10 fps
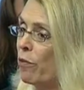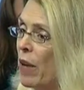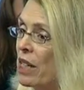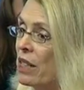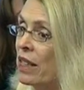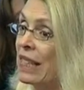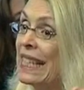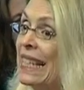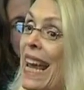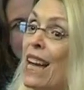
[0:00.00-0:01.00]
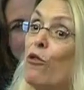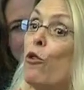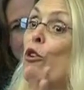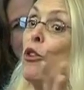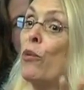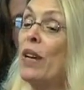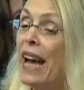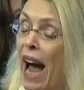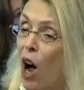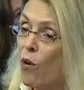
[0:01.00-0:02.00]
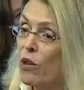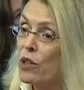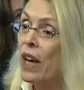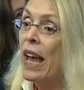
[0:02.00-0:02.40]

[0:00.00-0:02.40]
medicine staying for 3 hours